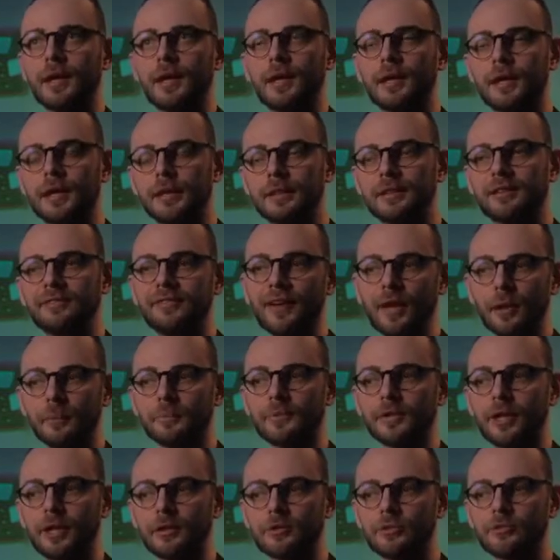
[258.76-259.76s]
In
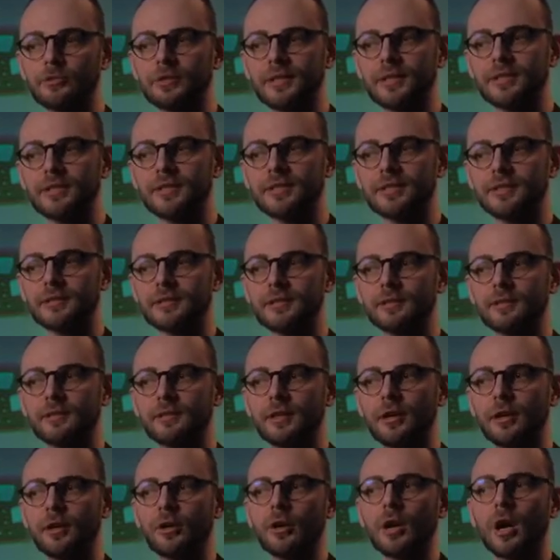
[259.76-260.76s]
developed countries,
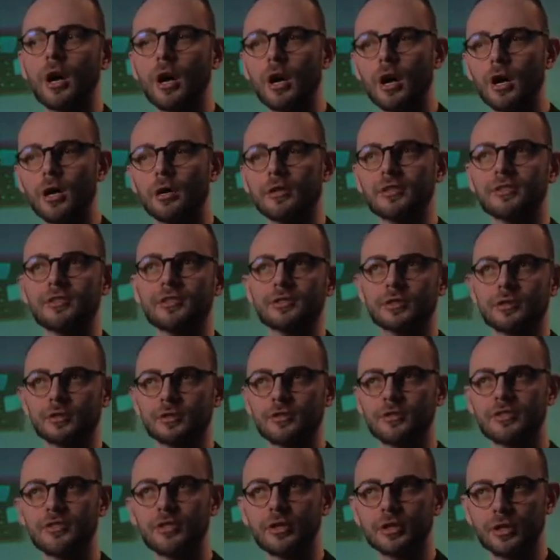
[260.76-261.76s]
there are
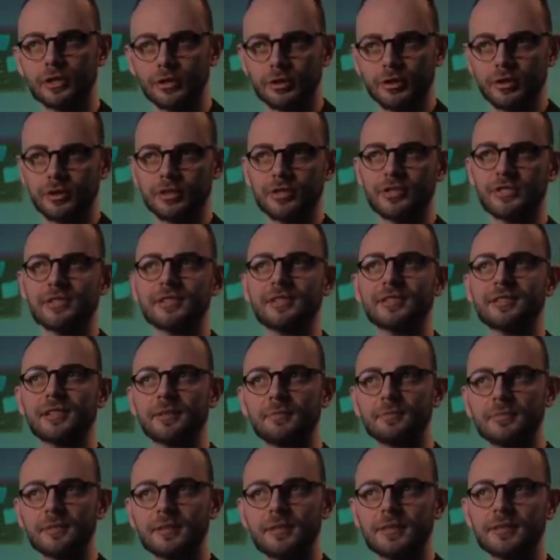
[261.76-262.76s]
certain circular
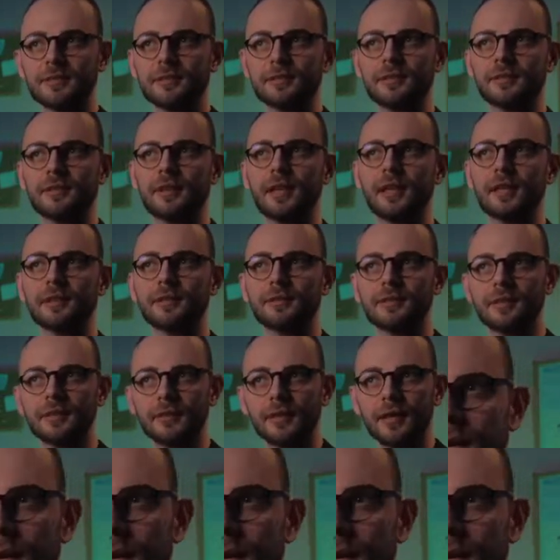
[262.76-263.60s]
systems that